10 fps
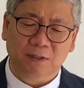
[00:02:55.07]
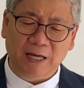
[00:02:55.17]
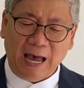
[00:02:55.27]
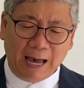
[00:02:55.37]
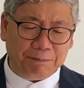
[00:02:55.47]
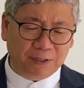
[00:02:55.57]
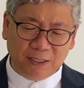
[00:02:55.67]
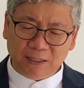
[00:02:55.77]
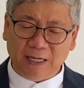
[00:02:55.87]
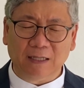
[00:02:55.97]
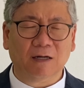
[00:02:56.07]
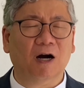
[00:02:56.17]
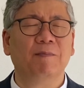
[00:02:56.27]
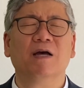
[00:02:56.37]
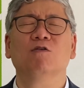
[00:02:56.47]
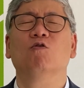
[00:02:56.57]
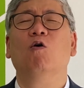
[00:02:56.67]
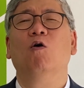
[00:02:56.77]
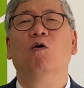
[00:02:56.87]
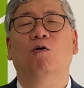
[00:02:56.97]
the happiness can come and
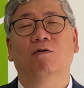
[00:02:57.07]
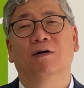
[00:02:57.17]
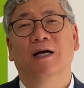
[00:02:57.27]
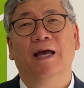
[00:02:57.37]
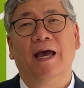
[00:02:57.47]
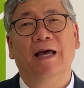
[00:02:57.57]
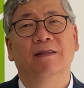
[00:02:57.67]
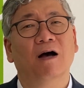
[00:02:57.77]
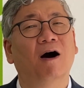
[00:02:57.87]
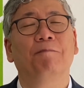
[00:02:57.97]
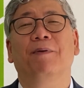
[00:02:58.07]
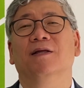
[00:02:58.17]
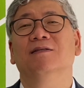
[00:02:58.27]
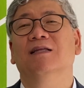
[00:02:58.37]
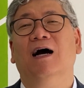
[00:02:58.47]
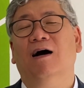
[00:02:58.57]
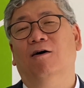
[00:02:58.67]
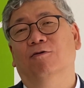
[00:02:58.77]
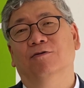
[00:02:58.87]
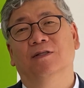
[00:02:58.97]
go and up and
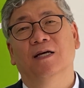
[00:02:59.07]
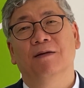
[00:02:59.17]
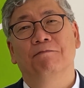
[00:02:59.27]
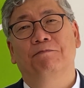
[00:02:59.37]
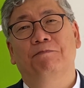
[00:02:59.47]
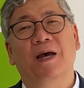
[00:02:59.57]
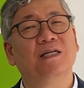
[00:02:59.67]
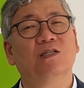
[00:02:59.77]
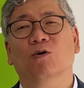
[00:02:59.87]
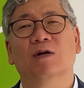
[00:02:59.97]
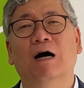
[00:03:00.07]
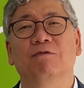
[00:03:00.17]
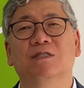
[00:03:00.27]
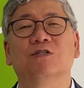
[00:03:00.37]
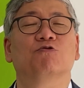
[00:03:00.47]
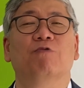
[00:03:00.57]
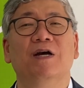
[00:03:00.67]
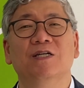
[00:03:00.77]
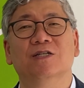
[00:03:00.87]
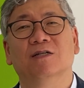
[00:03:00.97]
down based on our
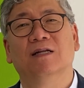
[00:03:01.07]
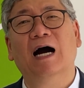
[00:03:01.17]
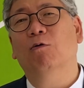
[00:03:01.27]
situation,